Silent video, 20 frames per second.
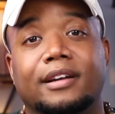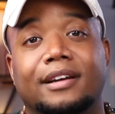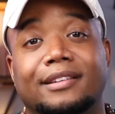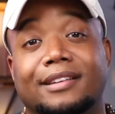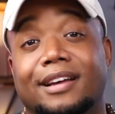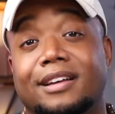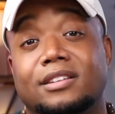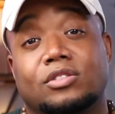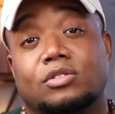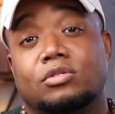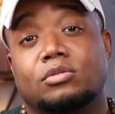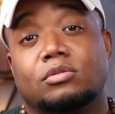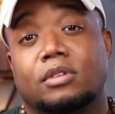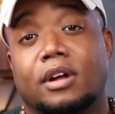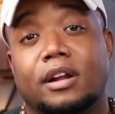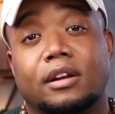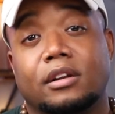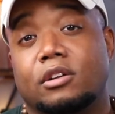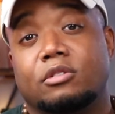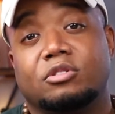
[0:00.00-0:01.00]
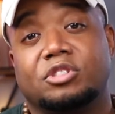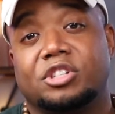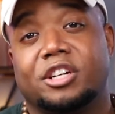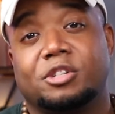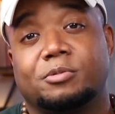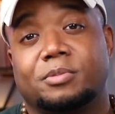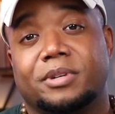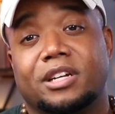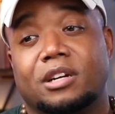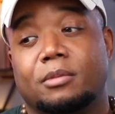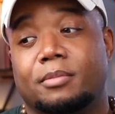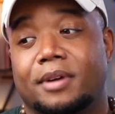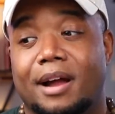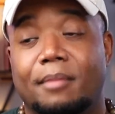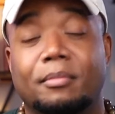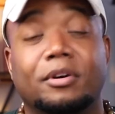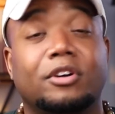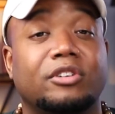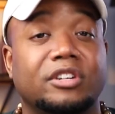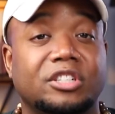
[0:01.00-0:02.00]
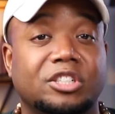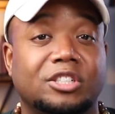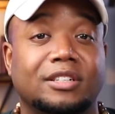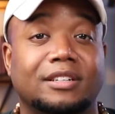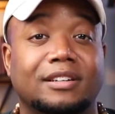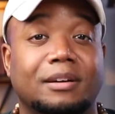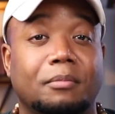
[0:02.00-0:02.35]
and that's cool. No judgment here, but I'm a Christian.